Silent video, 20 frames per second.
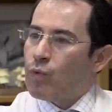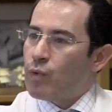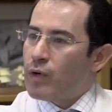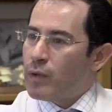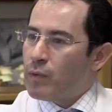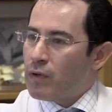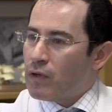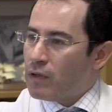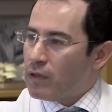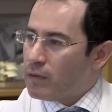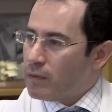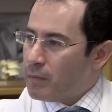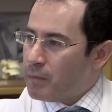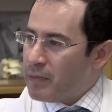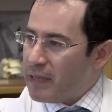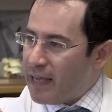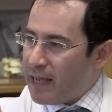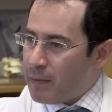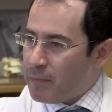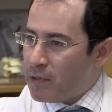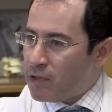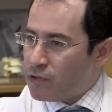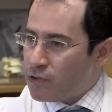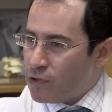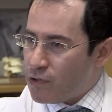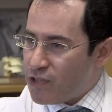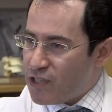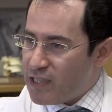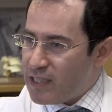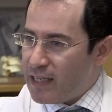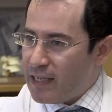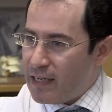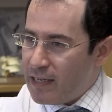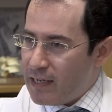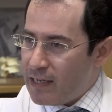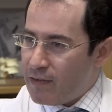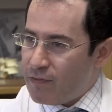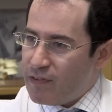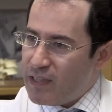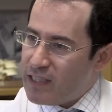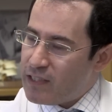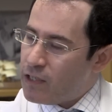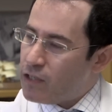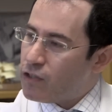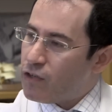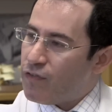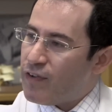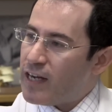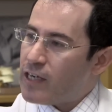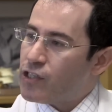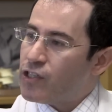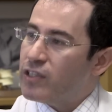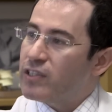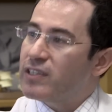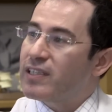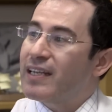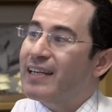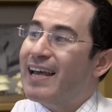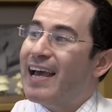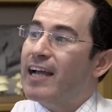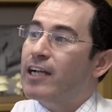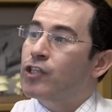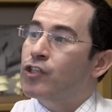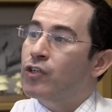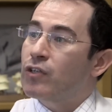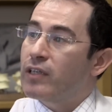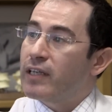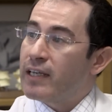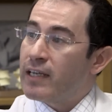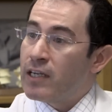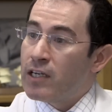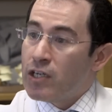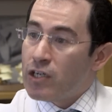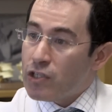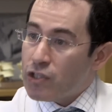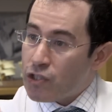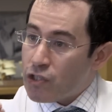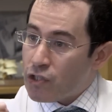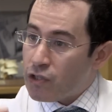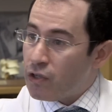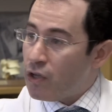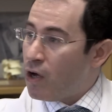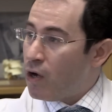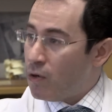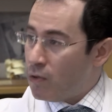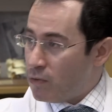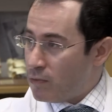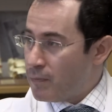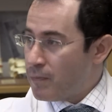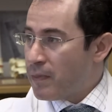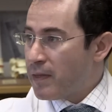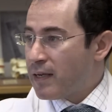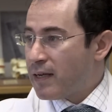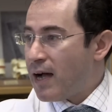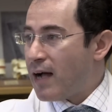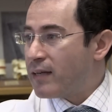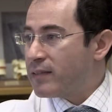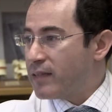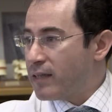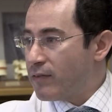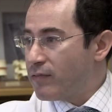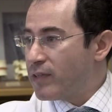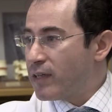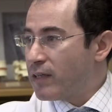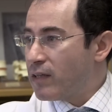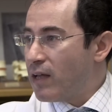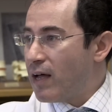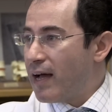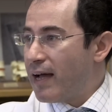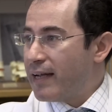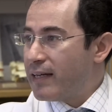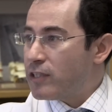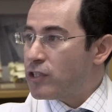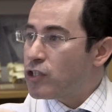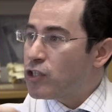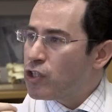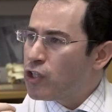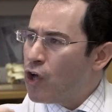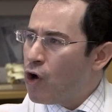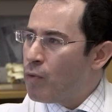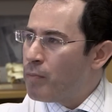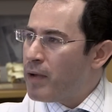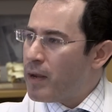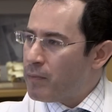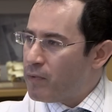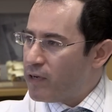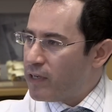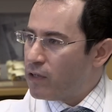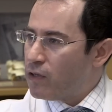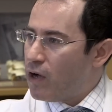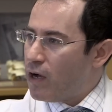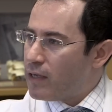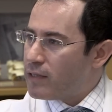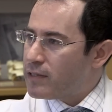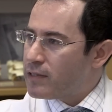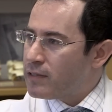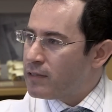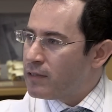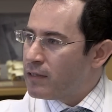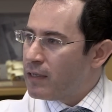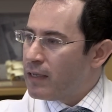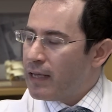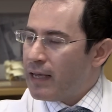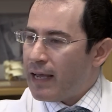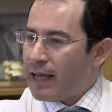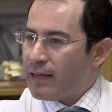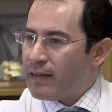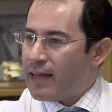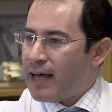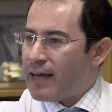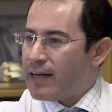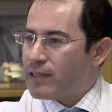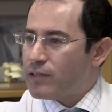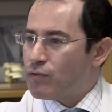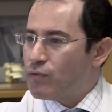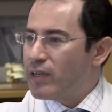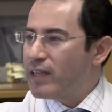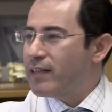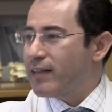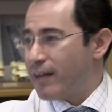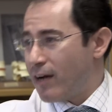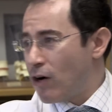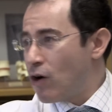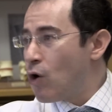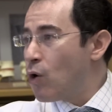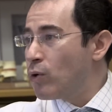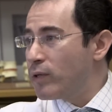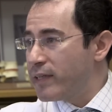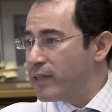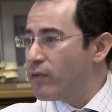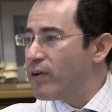we will be able to see if these interventions can actually slow cognitive decline, slow memory loss. And that is really our holy